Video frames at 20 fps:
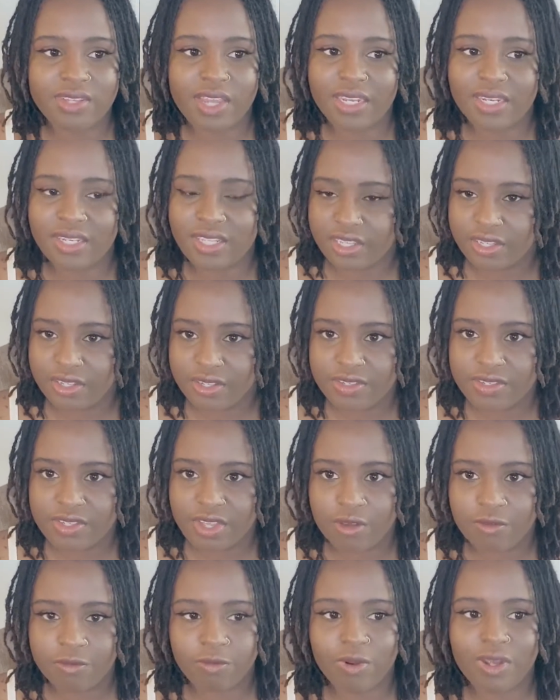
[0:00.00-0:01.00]
ideas
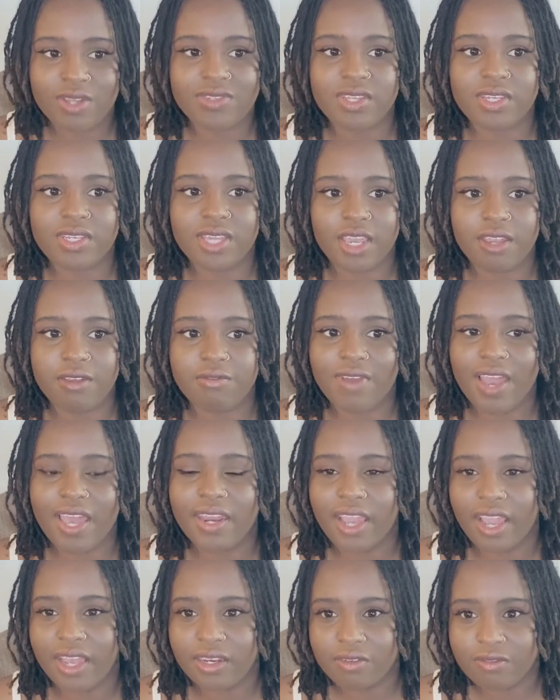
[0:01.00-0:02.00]
of present day
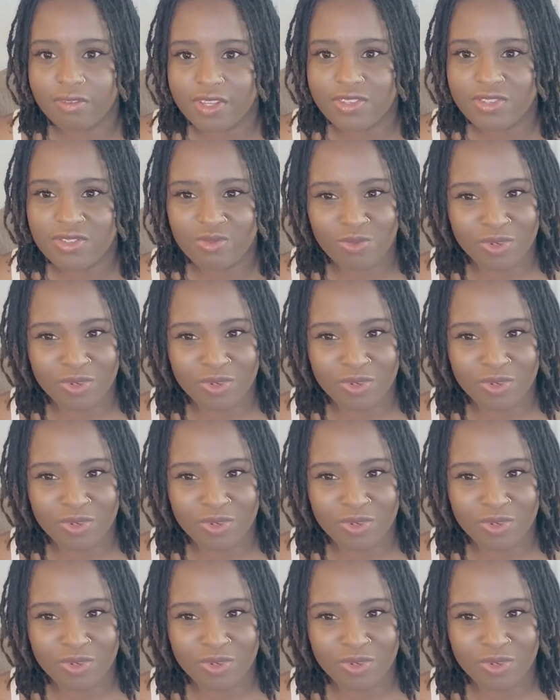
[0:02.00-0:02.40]
fat activists